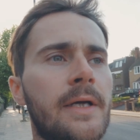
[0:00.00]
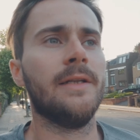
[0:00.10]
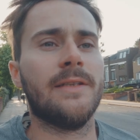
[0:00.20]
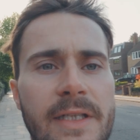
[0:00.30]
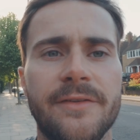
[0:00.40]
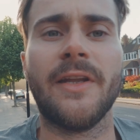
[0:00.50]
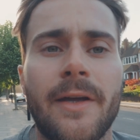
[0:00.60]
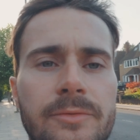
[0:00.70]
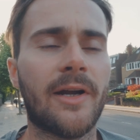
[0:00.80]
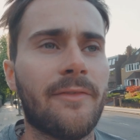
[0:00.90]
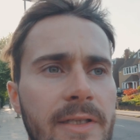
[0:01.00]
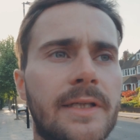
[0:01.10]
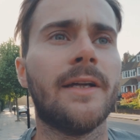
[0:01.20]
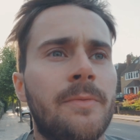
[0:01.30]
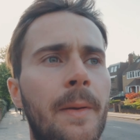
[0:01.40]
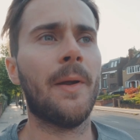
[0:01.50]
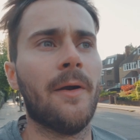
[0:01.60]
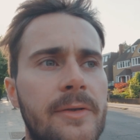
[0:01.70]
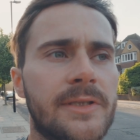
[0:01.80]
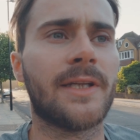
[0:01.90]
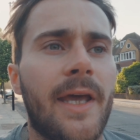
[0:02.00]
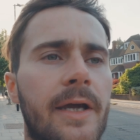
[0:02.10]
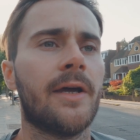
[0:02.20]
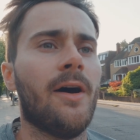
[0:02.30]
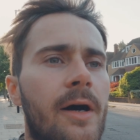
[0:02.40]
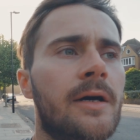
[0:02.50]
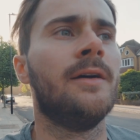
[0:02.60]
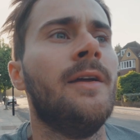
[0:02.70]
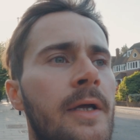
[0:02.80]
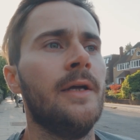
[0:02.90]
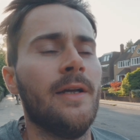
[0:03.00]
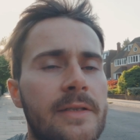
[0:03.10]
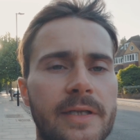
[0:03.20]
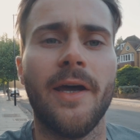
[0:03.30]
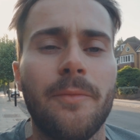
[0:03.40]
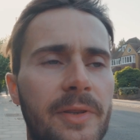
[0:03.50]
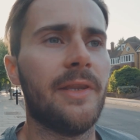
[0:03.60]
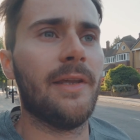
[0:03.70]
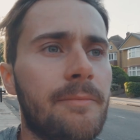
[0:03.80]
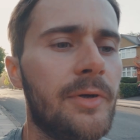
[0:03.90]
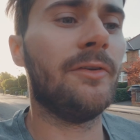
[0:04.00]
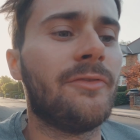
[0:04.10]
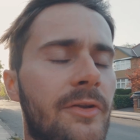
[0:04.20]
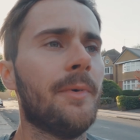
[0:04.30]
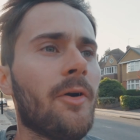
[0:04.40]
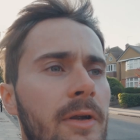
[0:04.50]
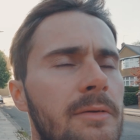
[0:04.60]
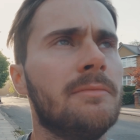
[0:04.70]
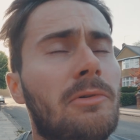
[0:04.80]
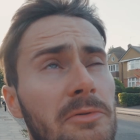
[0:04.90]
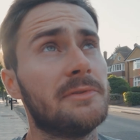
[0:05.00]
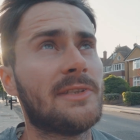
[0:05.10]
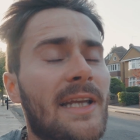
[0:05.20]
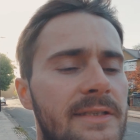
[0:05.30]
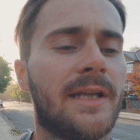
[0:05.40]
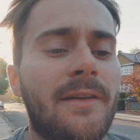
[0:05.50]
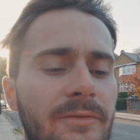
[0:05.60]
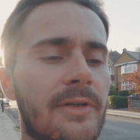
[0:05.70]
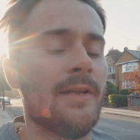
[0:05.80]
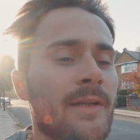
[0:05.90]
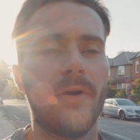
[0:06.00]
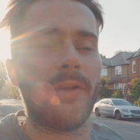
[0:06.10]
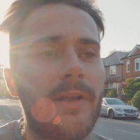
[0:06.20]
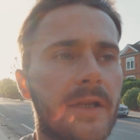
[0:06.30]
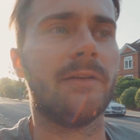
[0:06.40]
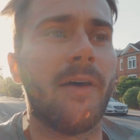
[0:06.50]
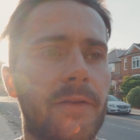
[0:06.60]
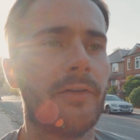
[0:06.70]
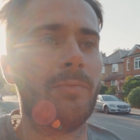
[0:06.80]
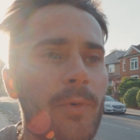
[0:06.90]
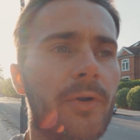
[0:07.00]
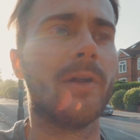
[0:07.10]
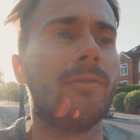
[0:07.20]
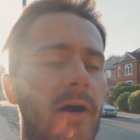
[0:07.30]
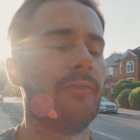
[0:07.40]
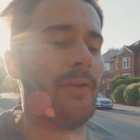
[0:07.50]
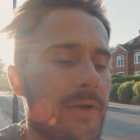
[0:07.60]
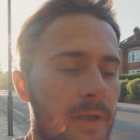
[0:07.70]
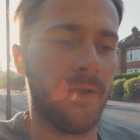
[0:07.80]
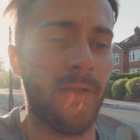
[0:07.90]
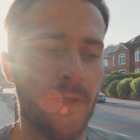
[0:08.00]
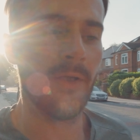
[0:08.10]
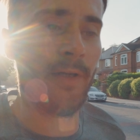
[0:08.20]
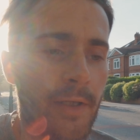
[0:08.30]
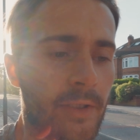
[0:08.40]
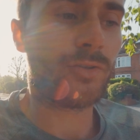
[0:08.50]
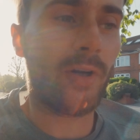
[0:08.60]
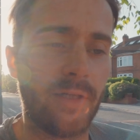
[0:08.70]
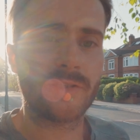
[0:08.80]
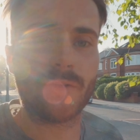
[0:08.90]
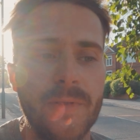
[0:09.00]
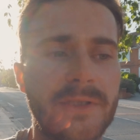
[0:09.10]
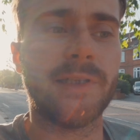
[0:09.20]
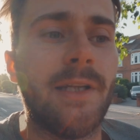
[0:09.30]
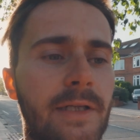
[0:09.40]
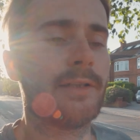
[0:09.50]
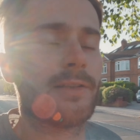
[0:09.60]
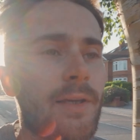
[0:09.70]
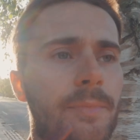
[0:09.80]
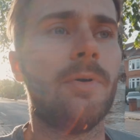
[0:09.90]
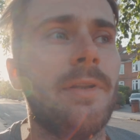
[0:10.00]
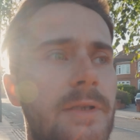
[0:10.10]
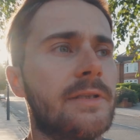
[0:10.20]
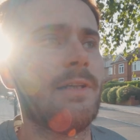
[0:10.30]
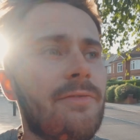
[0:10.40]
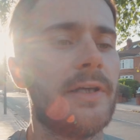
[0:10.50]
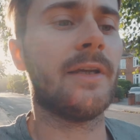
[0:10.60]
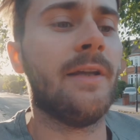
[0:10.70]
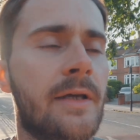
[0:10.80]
this evening I'm travelling down to my parents to get a car to help with the move tomorrow, or Saturday even. Thought I'd get it done this morning rather than try and squeeze it in at some point this evening.